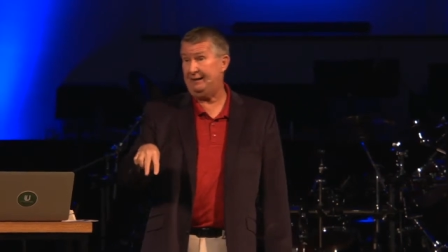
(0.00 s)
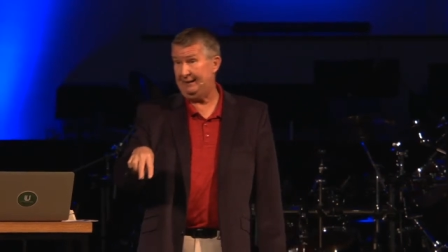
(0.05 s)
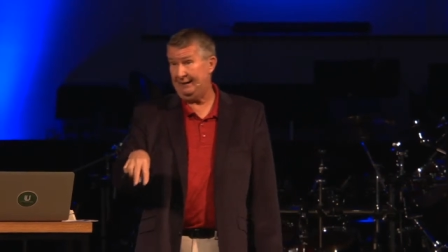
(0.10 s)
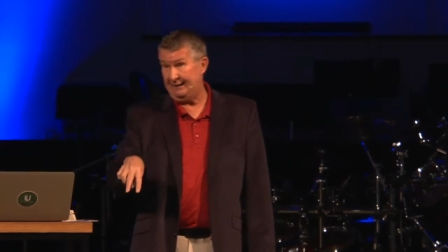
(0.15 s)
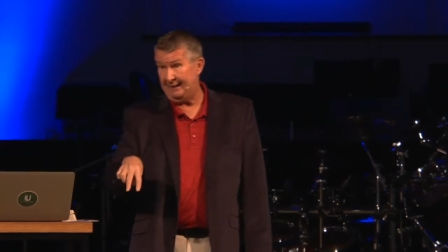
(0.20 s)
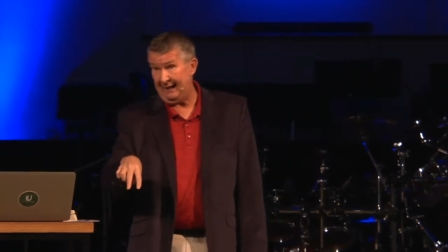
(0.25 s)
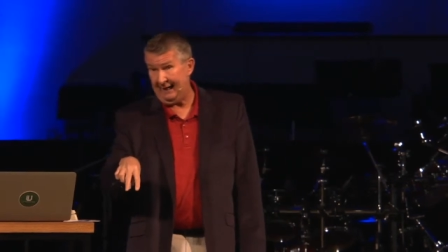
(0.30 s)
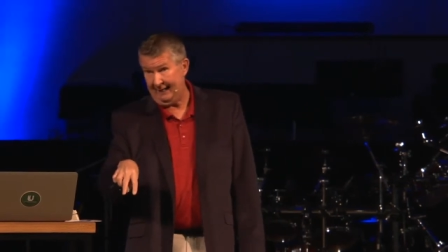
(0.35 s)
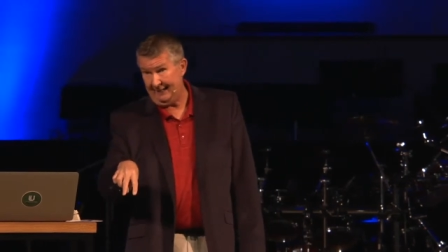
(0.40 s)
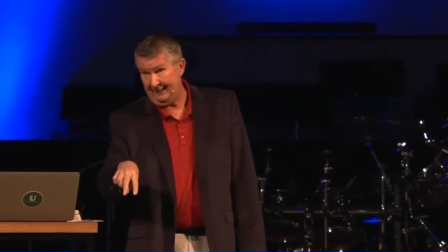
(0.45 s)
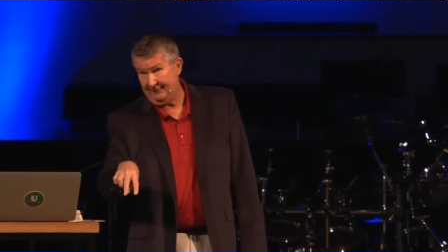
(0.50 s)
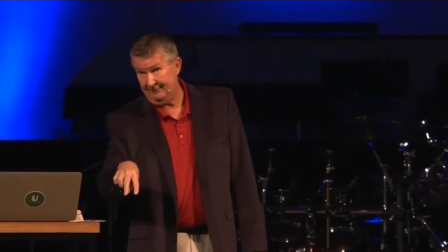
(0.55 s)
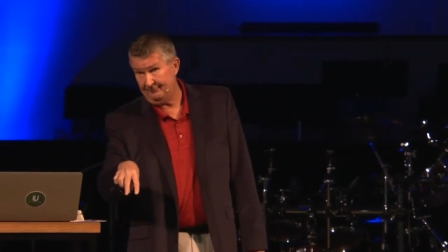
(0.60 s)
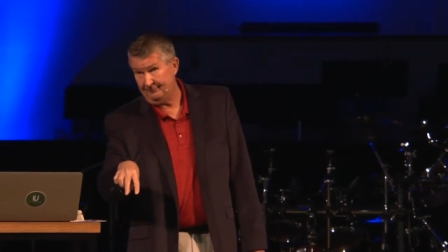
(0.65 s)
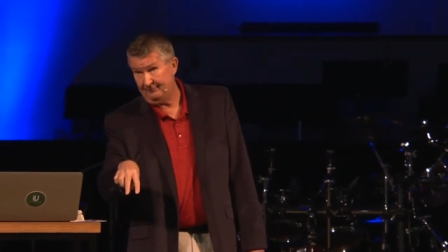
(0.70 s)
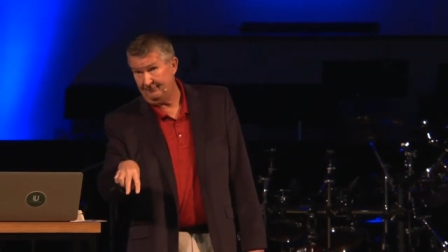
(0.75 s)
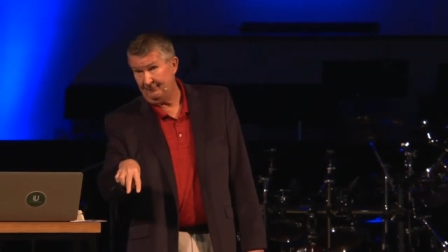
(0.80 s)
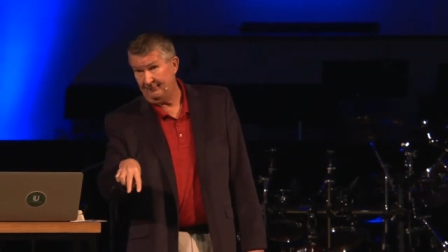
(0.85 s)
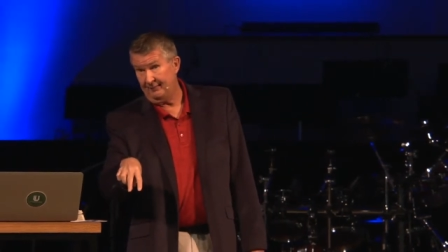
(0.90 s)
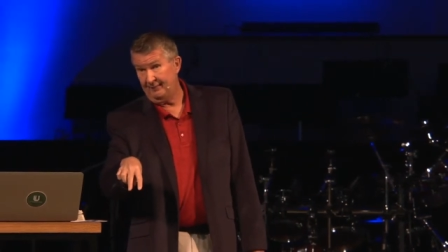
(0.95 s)
today.
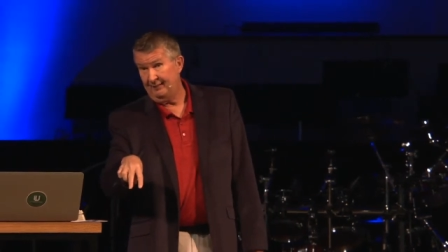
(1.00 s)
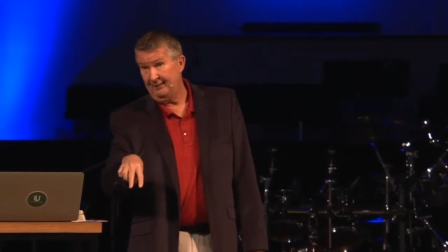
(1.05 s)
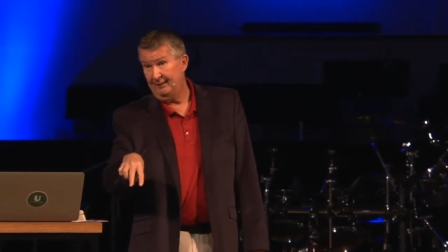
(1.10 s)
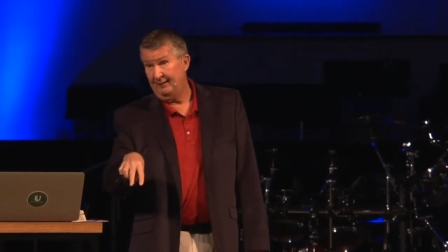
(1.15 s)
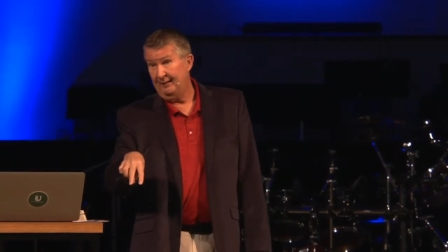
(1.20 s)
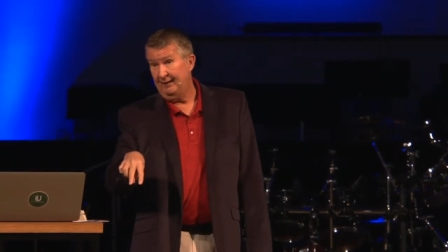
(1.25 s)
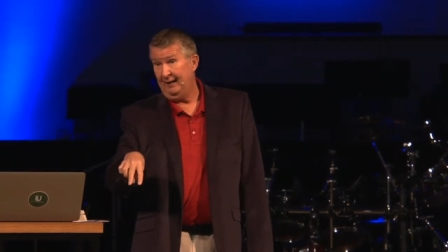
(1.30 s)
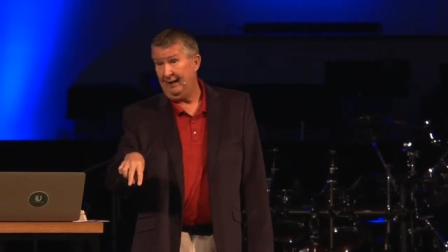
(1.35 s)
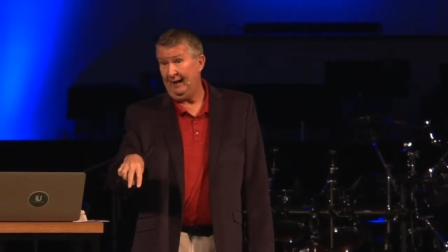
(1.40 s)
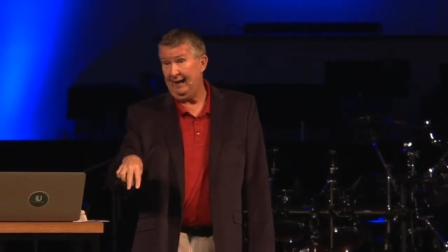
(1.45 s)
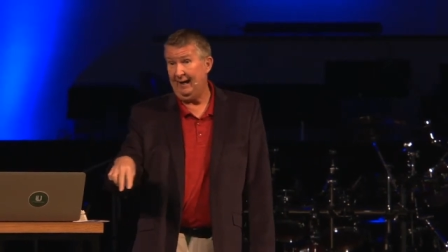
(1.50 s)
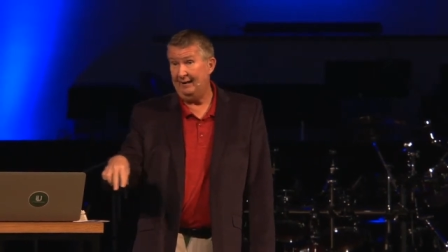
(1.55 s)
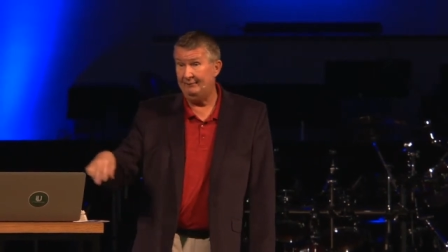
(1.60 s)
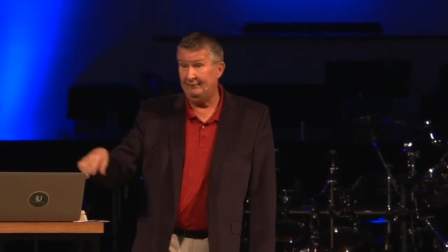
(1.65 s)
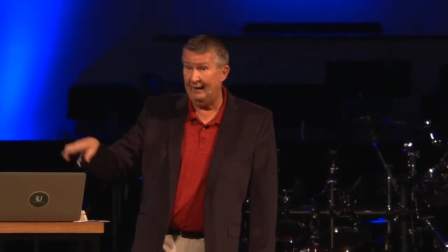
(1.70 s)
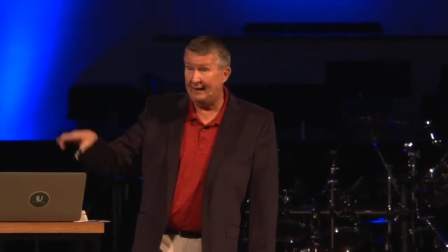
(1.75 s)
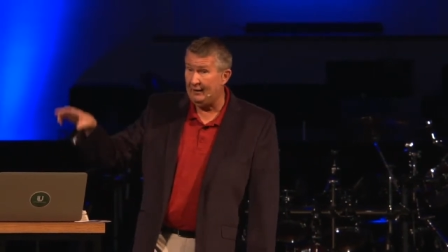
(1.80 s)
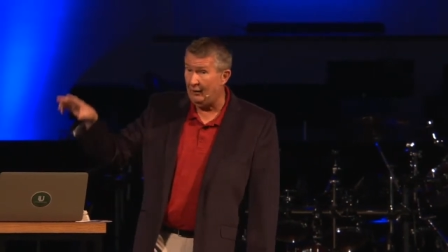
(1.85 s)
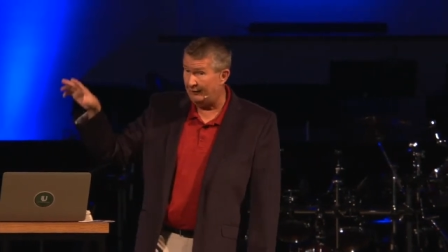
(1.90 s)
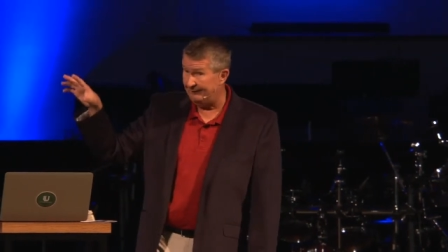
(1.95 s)
And
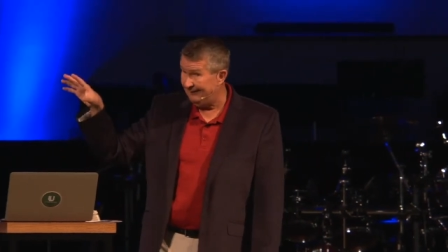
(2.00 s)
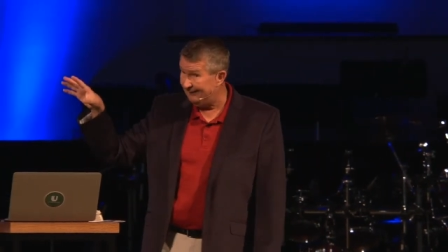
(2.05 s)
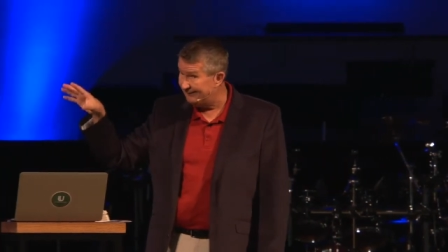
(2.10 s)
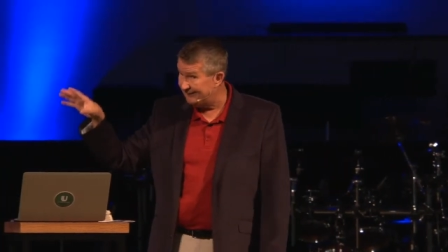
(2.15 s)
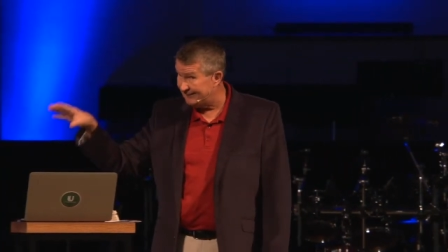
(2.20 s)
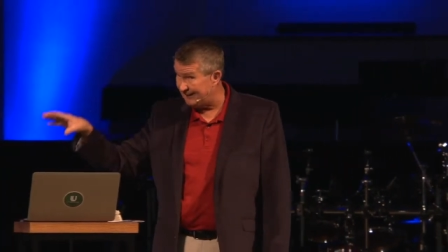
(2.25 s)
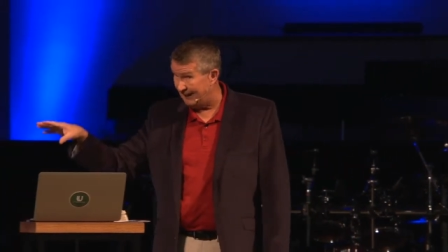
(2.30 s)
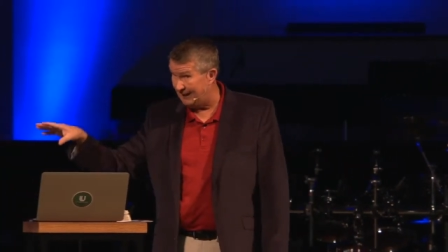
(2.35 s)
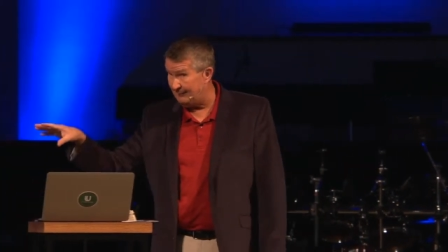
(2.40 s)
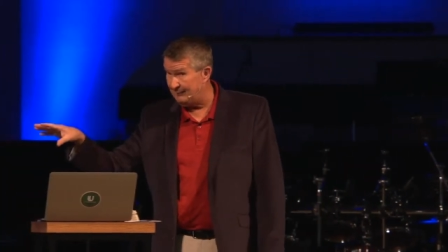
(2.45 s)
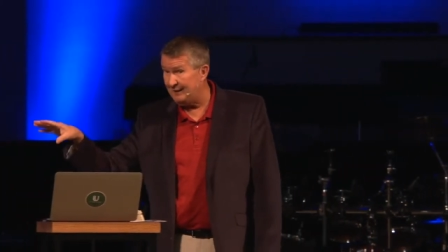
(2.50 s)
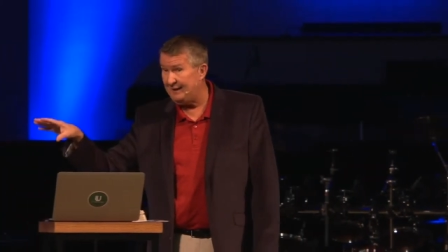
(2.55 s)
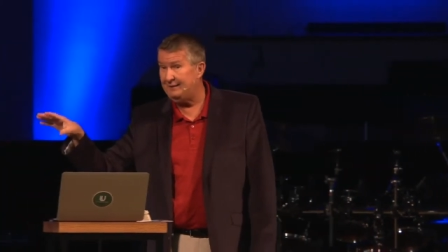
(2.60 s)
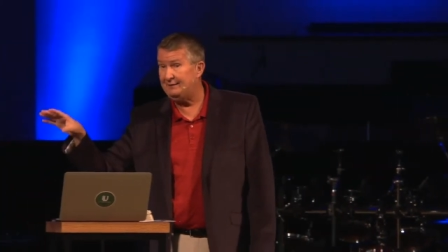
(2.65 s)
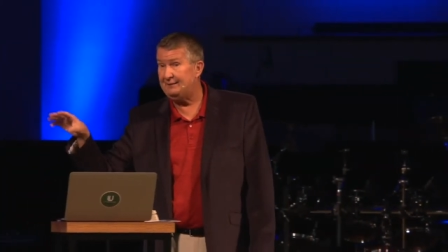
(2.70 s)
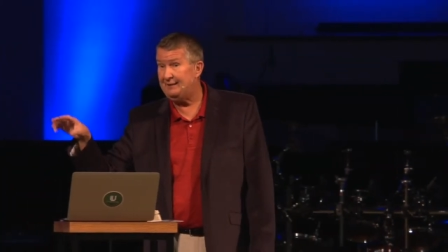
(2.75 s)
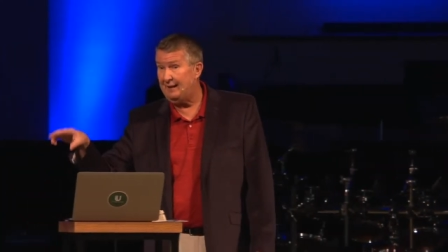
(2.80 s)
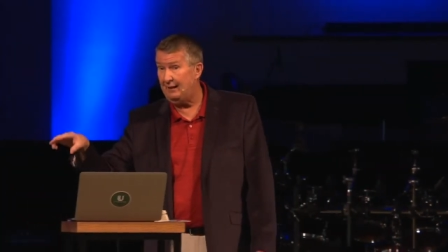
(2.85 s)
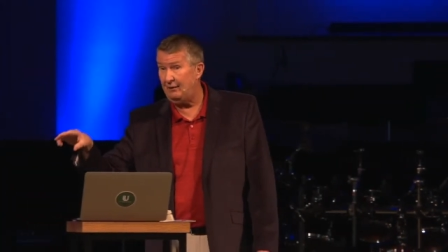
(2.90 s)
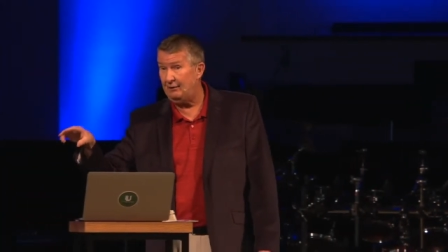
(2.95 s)
they are the
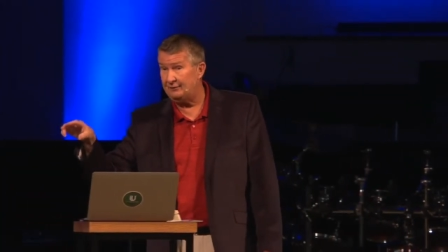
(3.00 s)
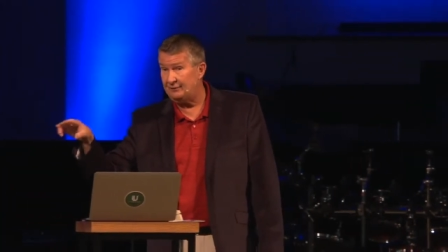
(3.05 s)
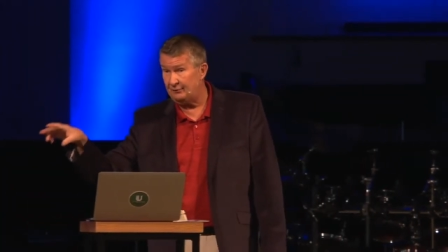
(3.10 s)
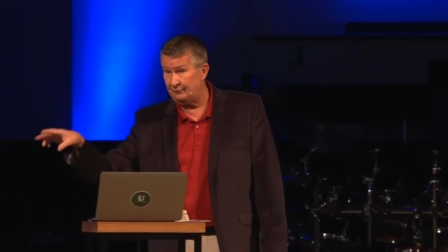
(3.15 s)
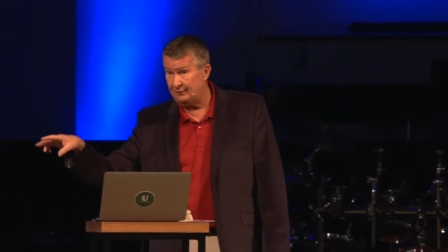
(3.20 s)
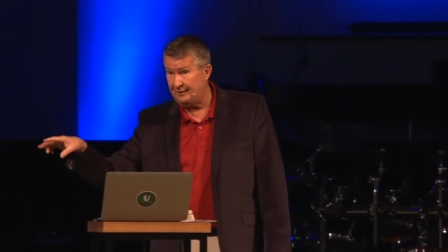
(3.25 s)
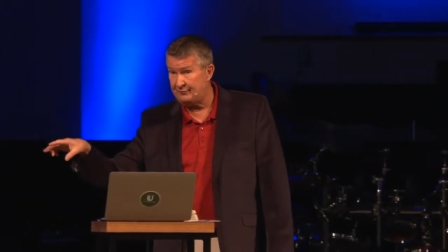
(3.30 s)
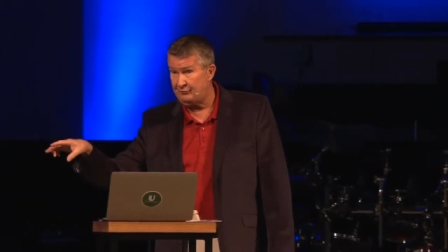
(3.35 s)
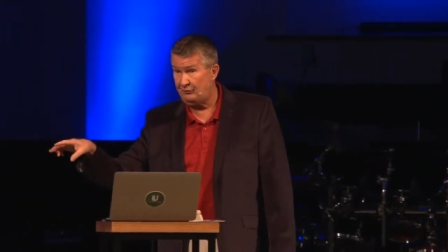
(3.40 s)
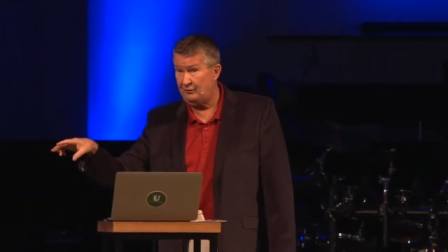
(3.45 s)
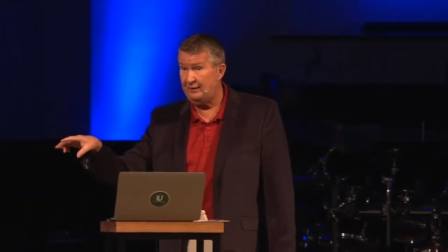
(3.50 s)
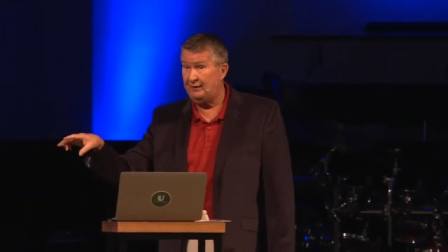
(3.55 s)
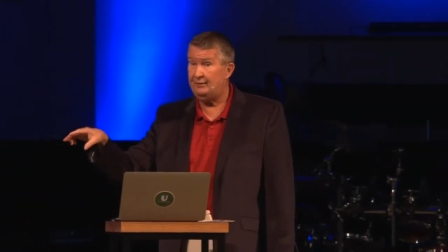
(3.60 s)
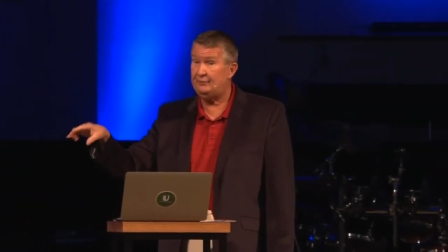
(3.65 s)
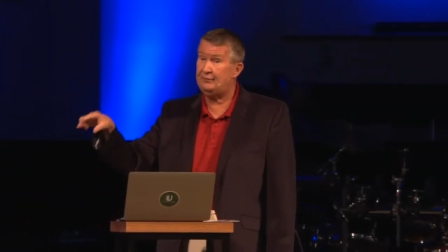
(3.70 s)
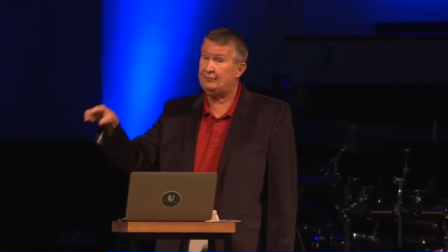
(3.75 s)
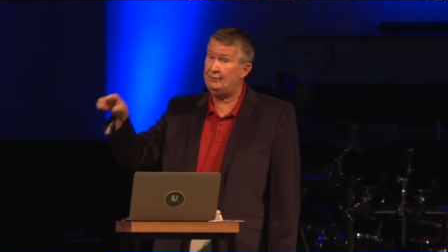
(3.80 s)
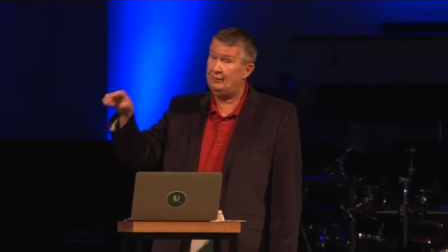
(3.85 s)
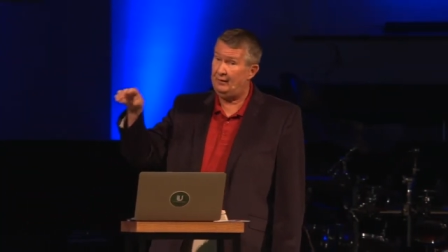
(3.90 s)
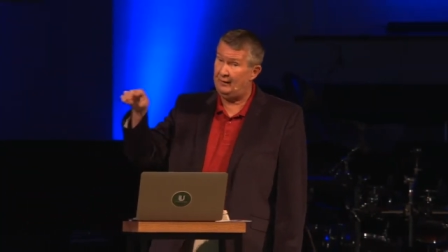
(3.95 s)
dominant characteristics